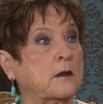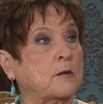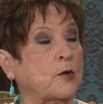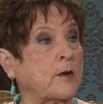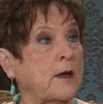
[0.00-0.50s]

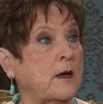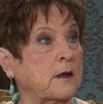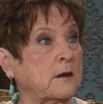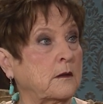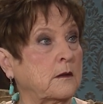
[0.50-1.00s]
Moriah,
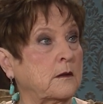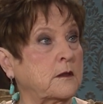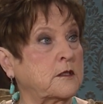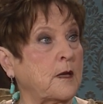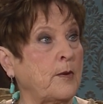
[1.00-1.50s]

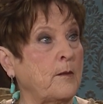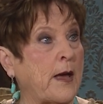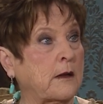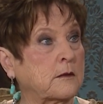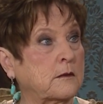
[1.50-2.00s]
the Temple
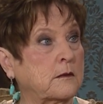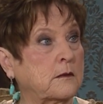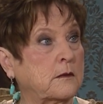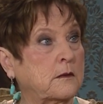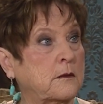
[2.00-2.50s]
Mount.
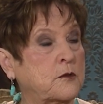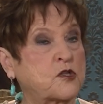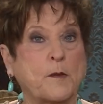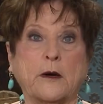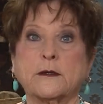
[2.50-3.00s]

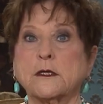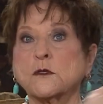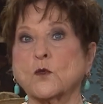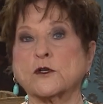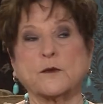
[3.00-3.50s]

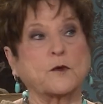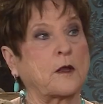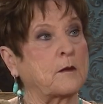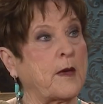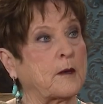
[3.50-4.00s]
Samaritans worshiped
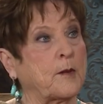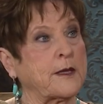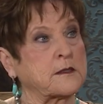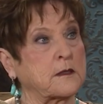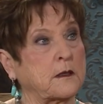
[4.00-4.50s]
on the Mount of
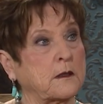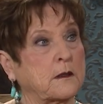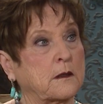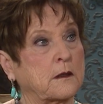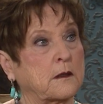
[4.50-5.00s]
Blessing.
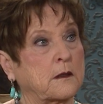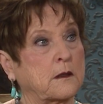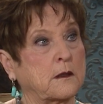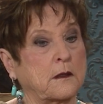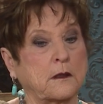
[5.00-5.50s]

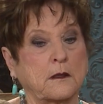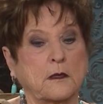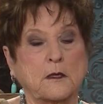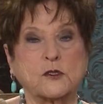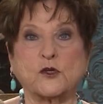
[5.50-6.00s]

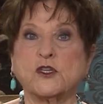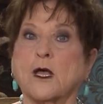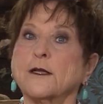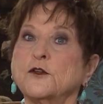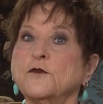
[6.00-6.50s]
So she
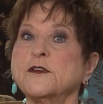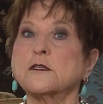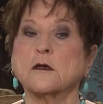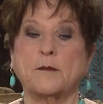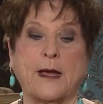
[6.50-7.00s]
got two
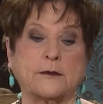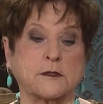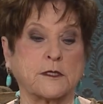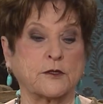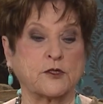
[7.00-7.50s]
physical
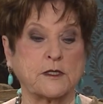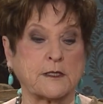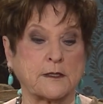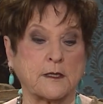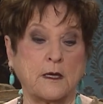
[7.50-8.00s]
mountains here, and she
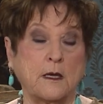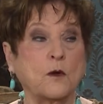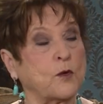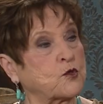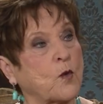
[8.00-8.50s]
says,
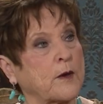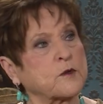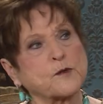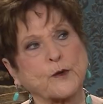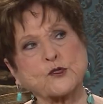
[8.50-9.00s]
which one
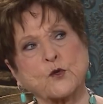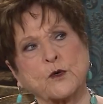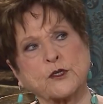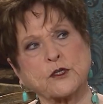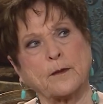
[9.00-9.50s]
we're supposed to
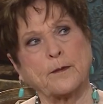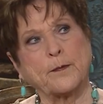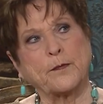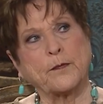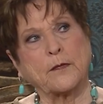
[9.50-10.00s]
worship
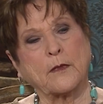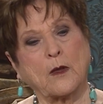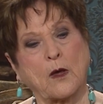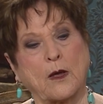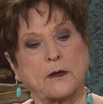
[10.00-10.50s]

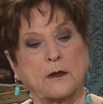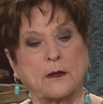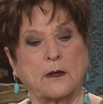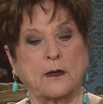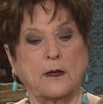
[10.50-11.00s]
on?
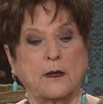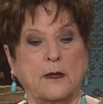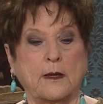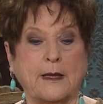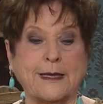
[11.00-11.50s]

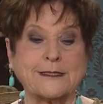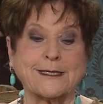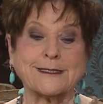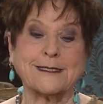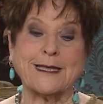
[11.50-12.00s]
He
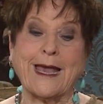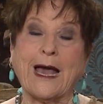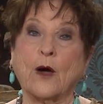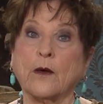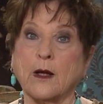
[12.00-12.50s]
says, the
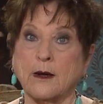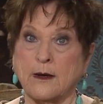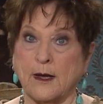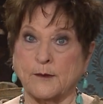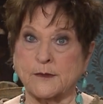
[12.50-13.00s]
hour
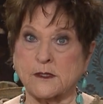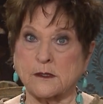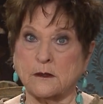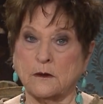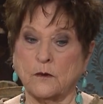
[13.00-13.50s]
comes,